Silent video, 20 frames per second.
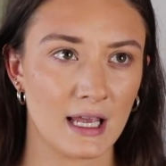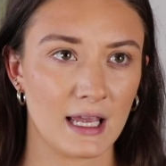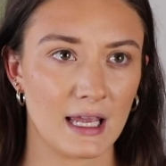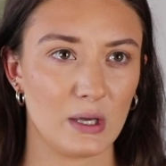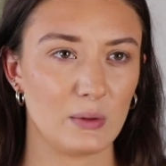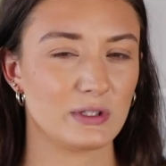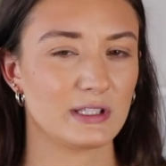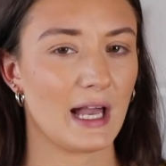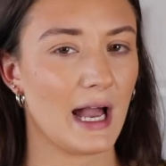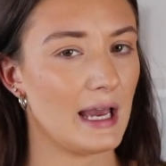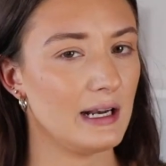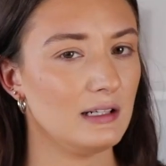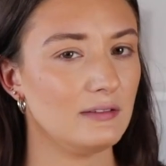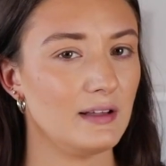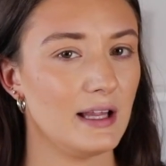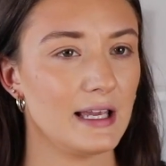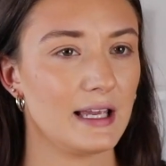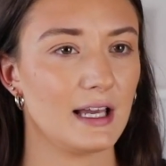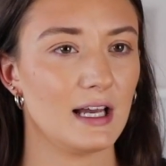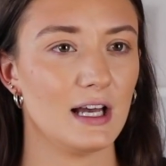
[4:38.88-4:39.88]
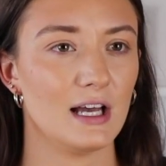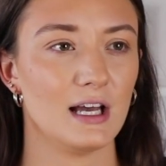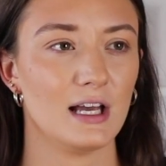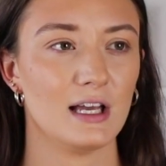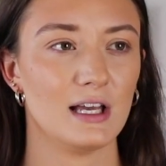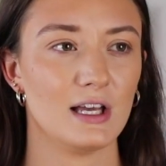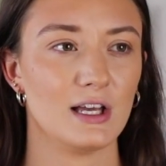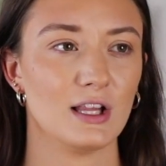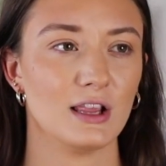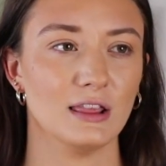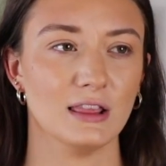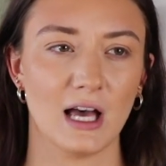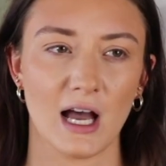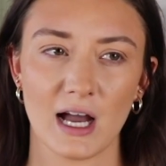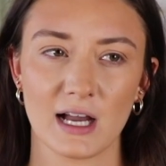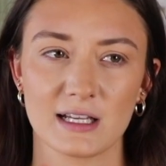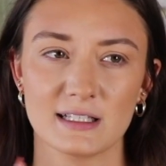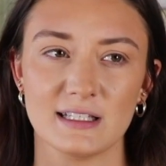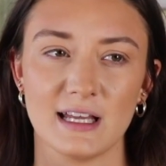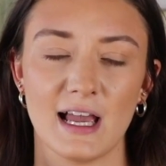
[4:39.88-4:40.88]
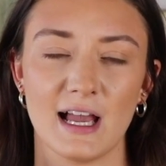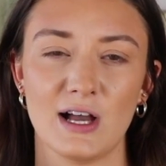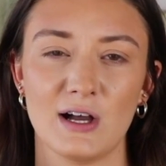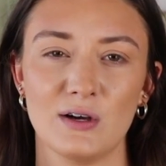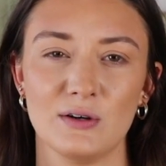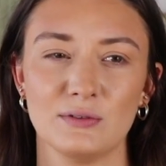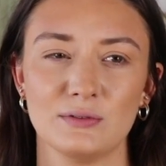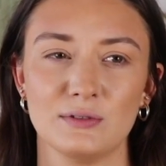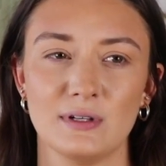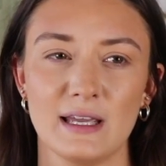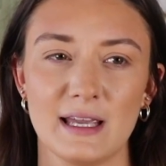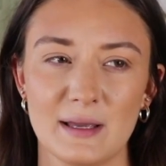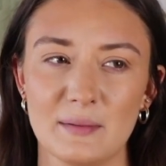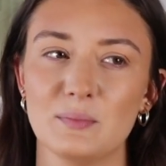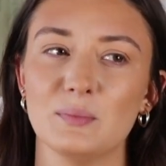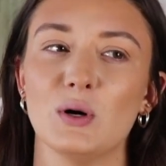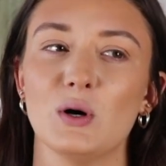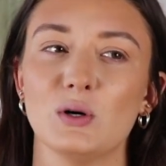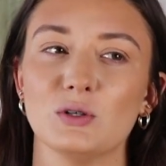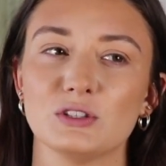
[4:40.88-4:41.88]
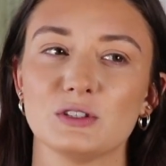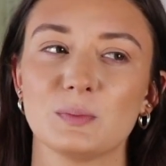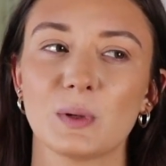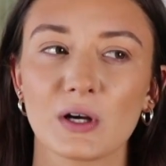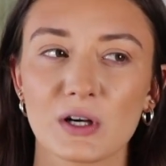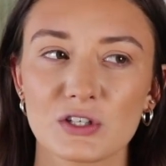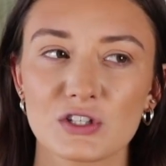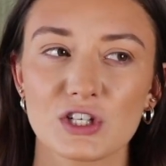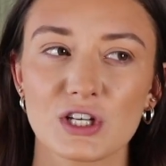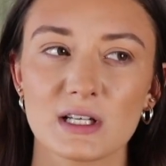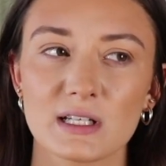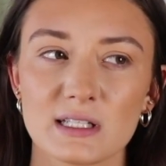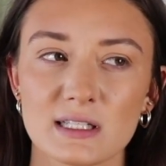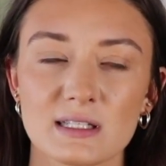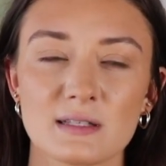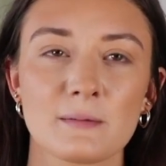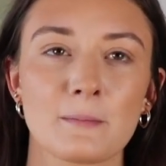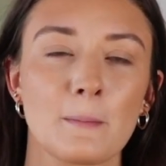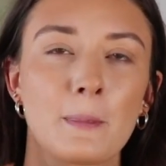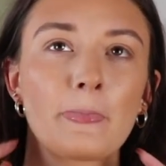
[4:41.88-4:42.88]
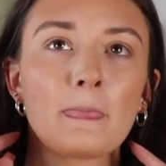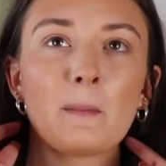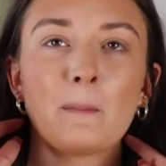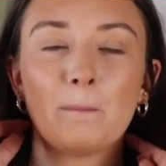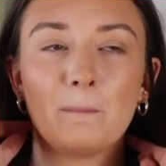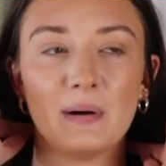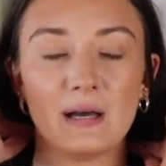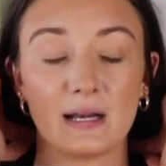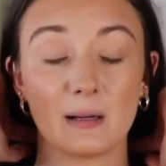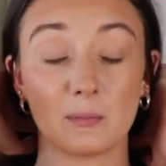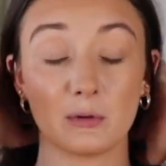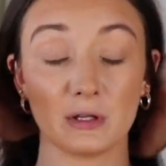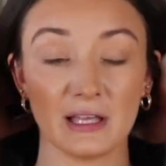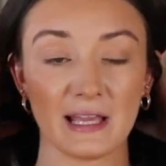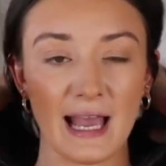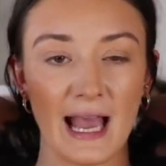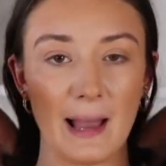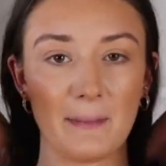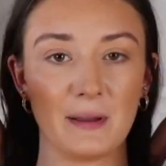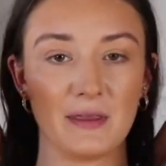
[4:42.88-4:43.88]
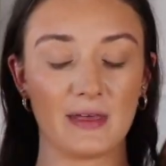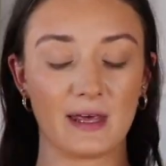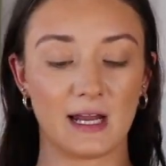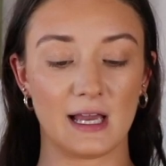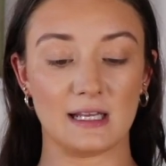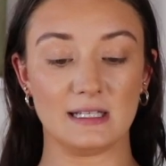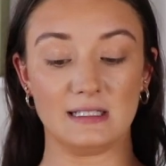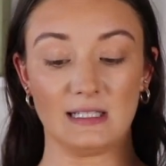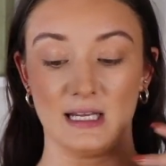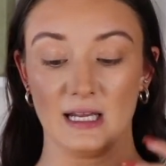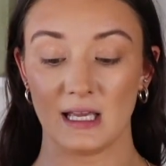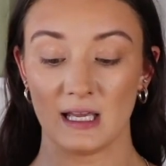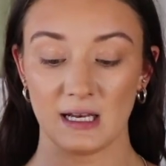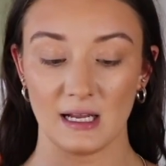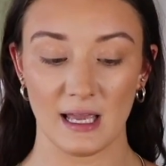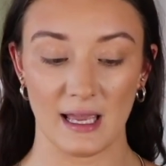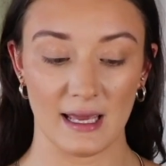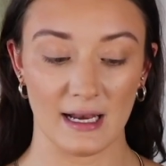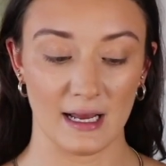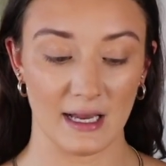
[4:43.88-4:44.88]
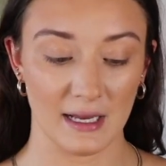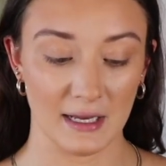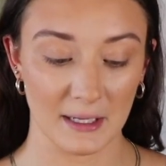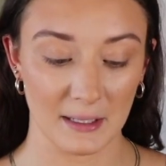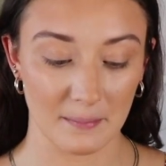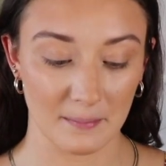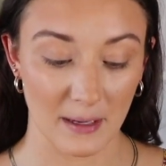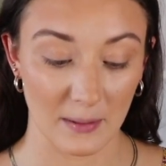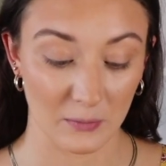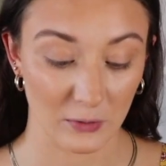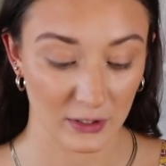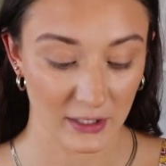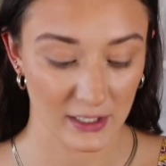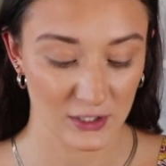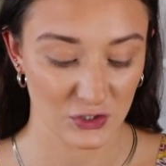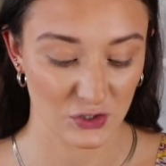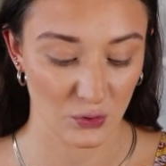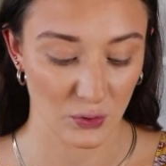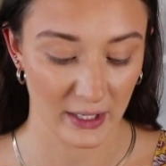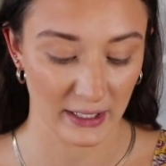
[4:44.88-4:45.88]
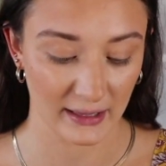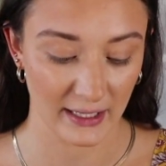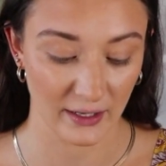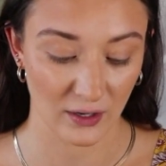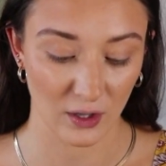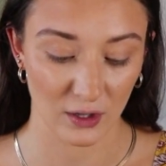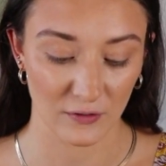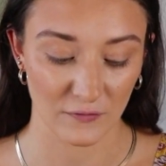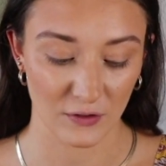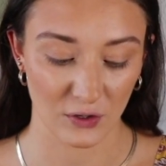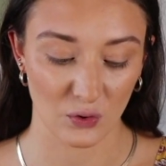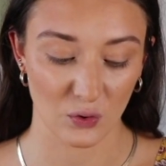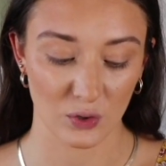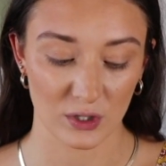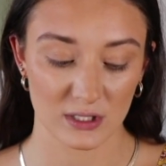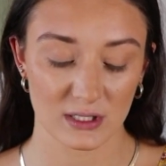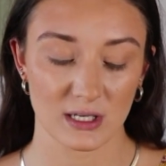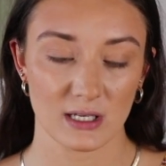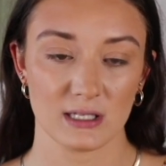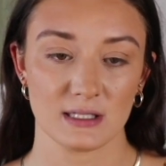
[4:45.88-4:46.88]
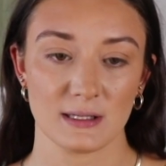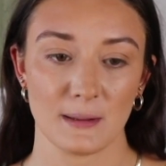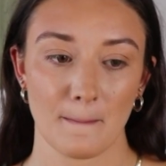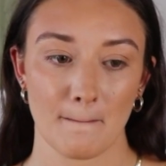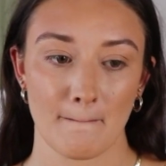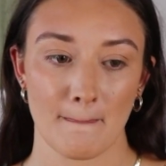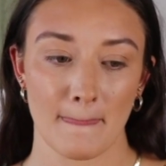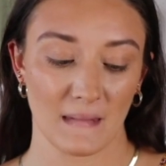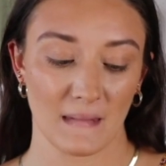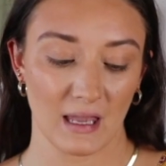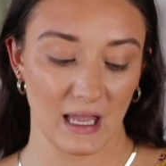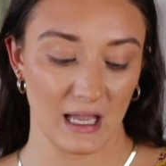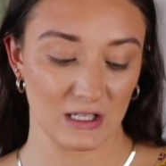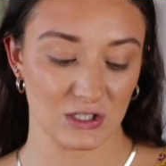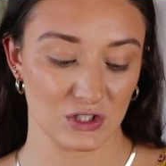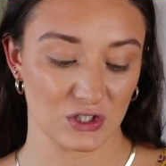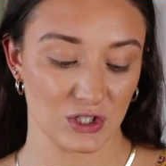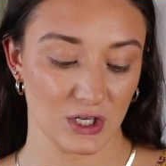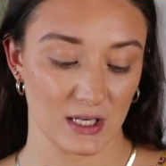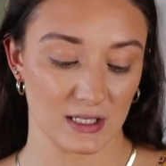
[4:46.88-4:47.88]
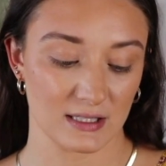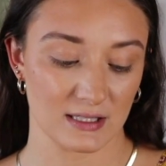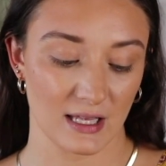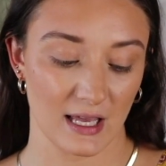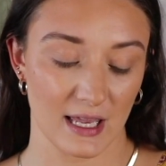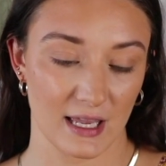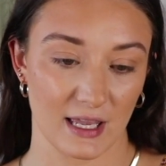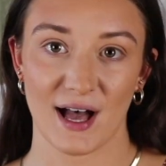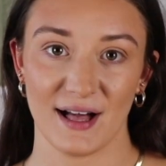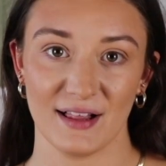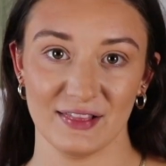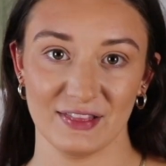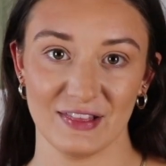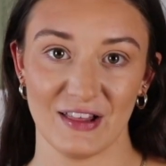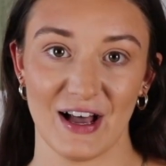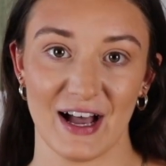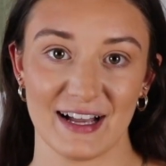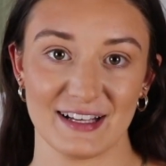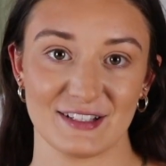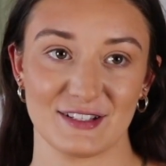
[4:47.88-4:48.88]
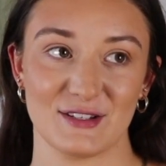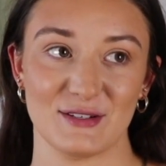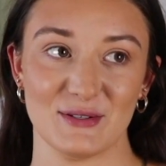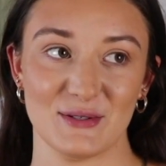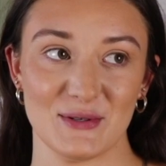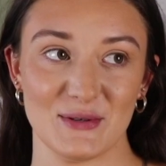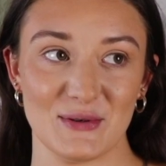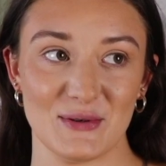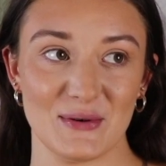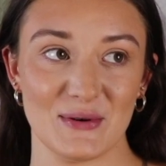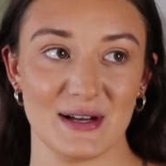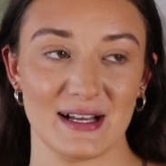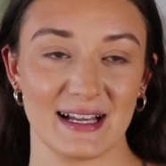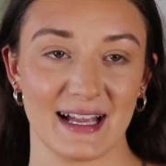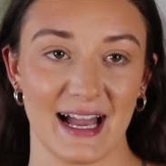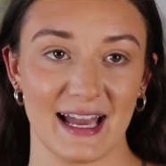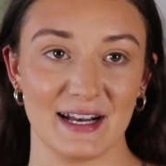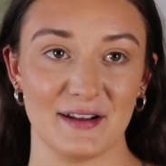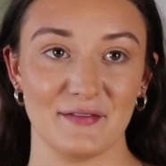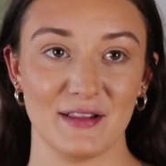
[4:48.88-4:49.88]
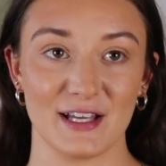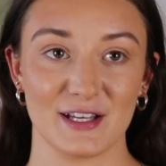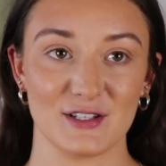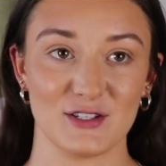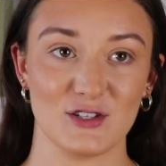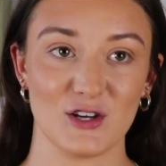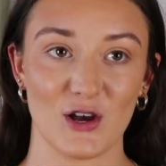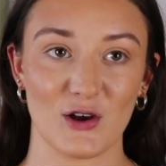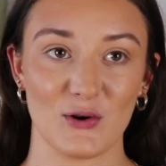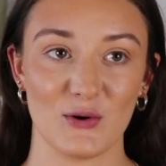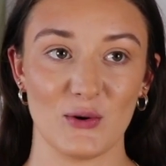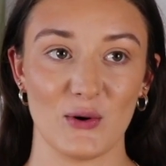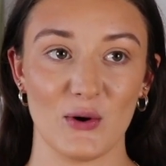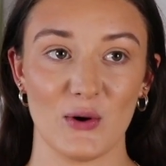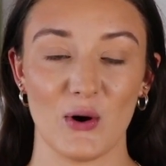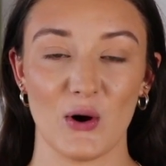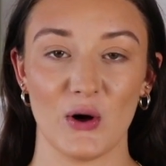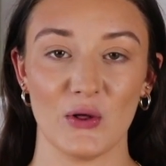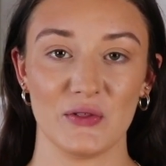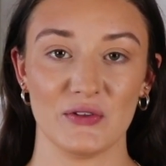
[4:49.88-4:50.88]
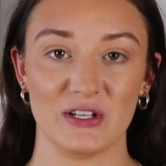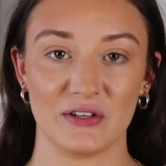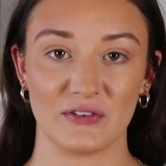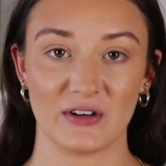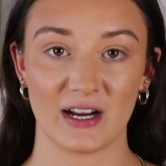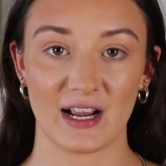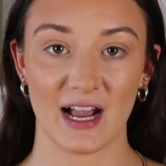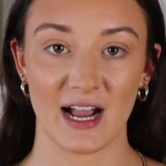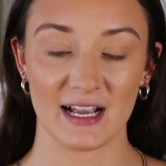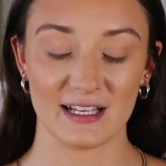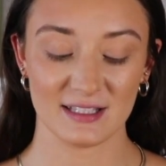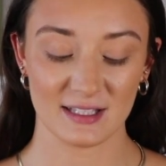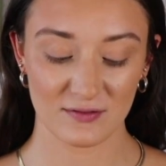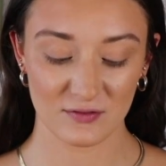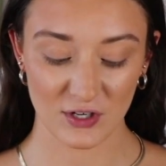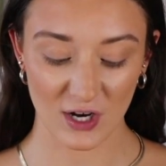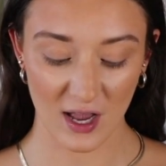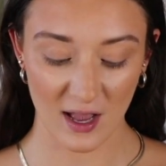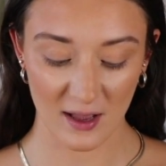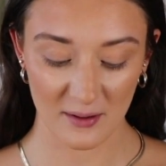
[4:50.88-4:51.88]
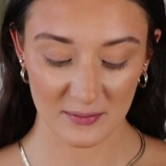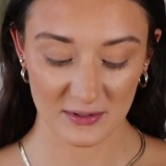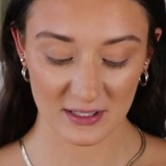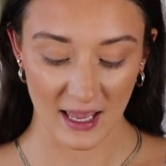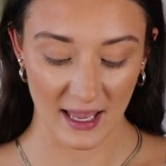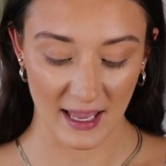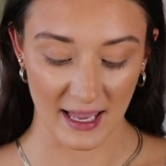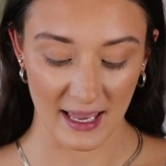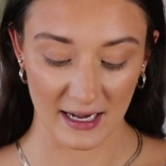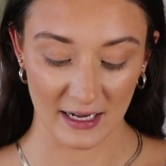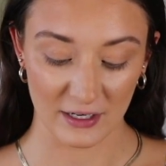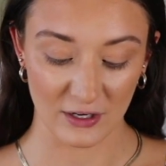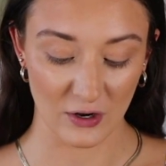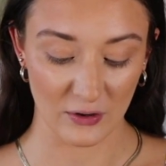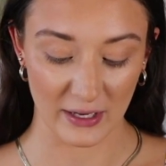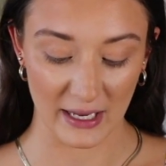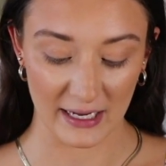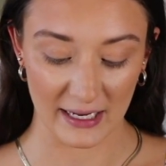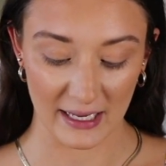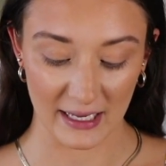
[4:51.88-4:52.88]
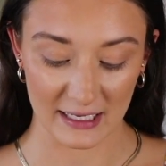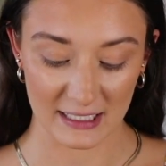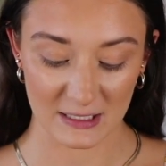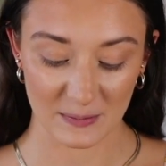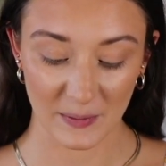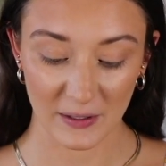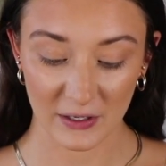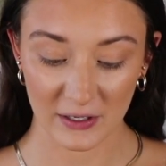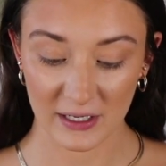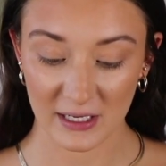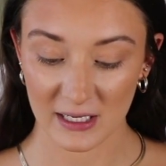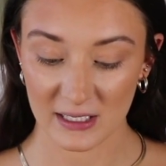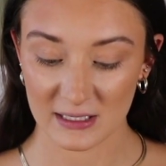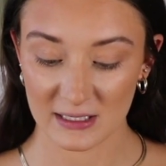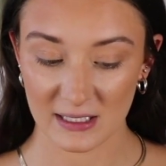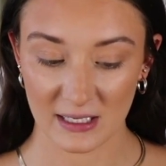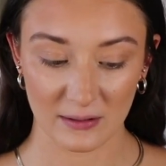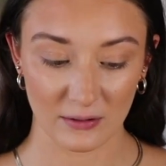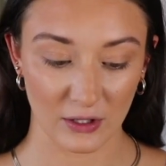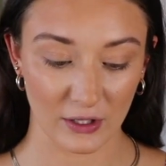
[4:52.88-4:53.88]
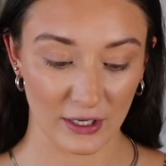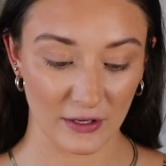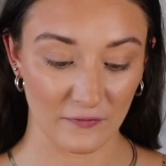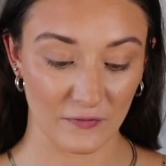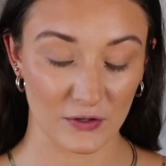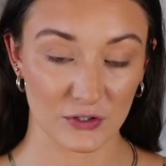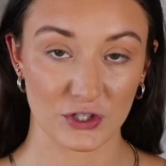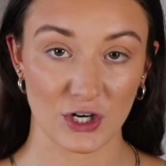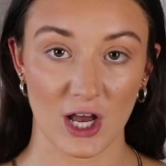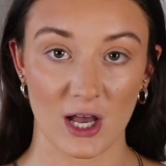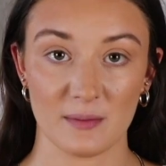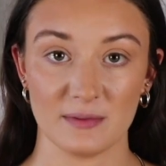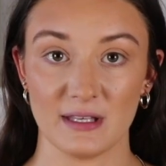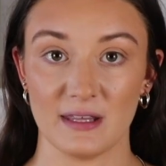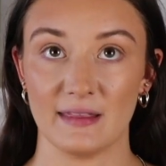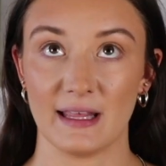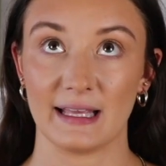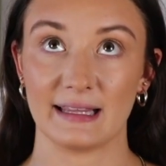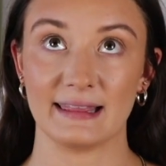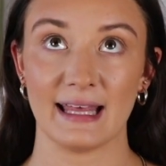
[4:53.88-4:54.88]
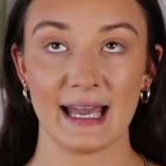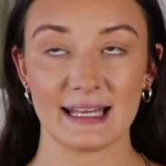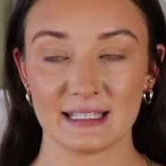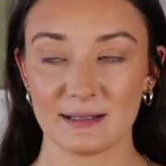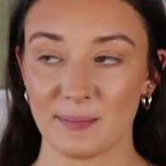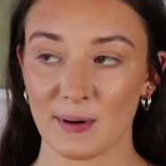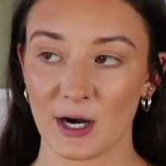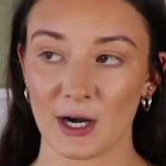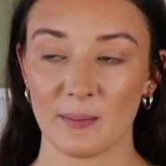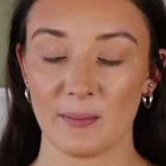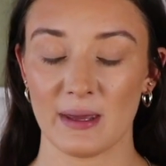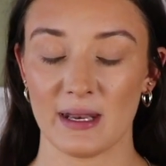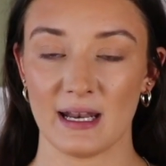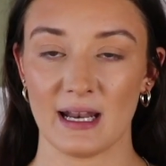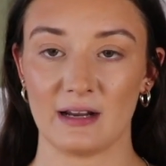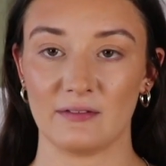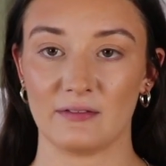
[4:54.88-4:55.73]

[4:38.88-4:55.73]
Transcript: It was kind of like a lockdown impulse purchase, but I'm really happy that I did it, and I'm really enjoying like all of the courses. It's just like a lot to kind of like juggle all the different kinds of jobs and, you know, getting experience and looking for jobs in like that department and